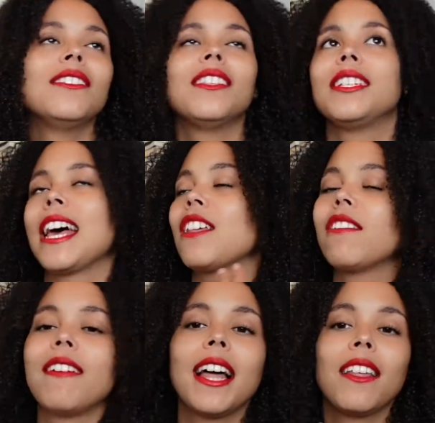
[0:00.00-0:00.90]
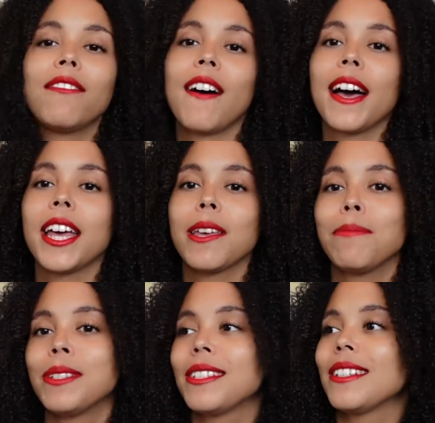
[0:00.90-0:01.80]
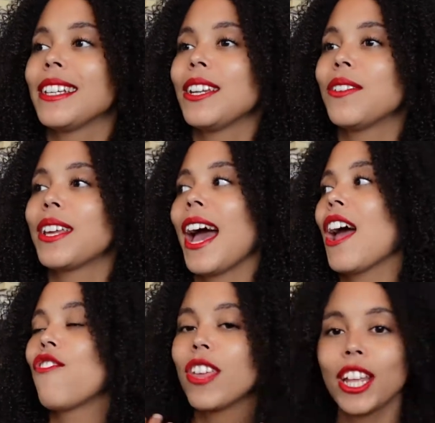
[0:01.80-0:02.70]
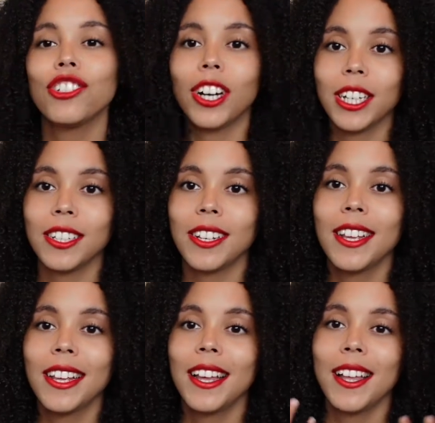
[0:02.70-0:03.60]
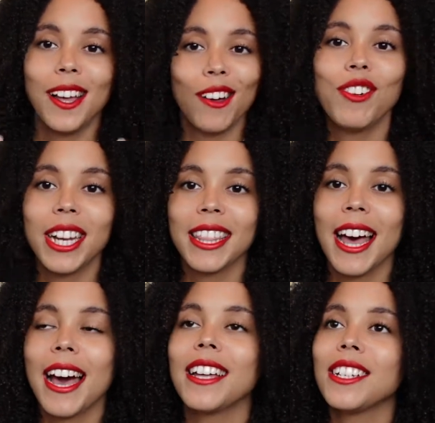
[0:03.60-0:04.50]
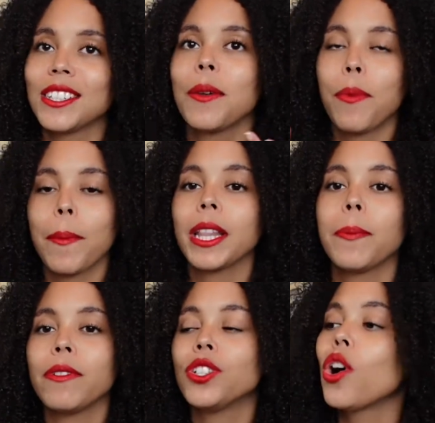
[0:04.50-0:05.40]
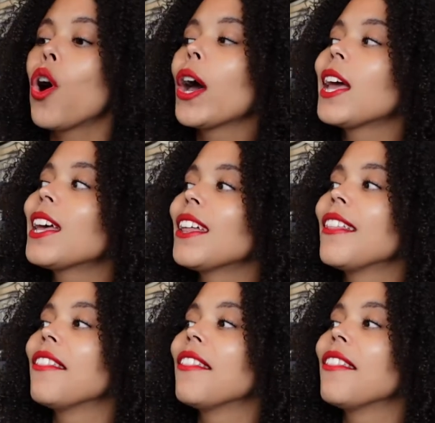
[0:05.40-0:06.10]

The telenovela vibes, you know, yeah, I really enjoyed reading that. It just, it brought me a little bit of joy.